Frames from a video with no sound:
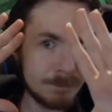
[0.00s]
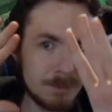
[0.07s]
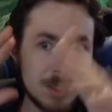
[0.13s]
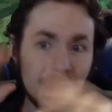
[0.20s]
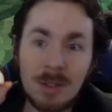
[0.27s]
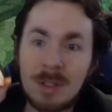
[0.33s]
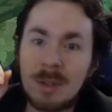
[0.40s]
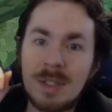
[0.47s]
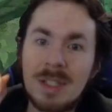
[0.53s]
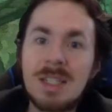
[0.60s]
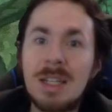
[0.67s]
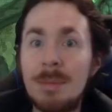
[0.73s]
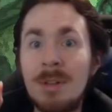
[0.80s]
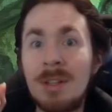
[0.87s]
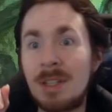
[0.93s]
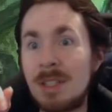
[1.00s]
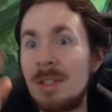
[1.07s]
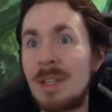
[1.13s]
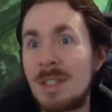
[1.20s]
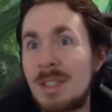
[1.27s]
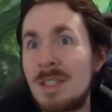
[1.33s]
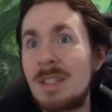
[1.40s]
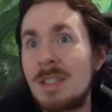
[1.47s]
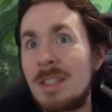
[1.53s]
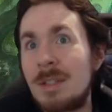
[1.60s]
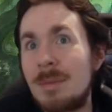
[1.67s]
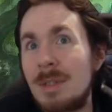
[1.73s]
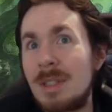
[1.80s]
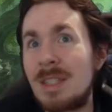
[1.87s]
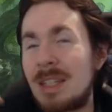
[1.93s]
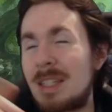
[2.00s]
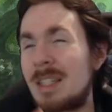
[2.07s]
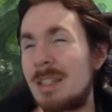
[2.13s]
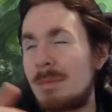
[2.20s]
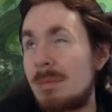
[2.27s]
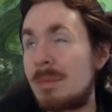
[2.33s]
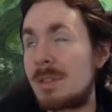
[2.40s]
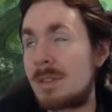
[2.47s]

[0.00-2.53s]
oh, no, it's doubling. So, yes, it is going to, it's not going to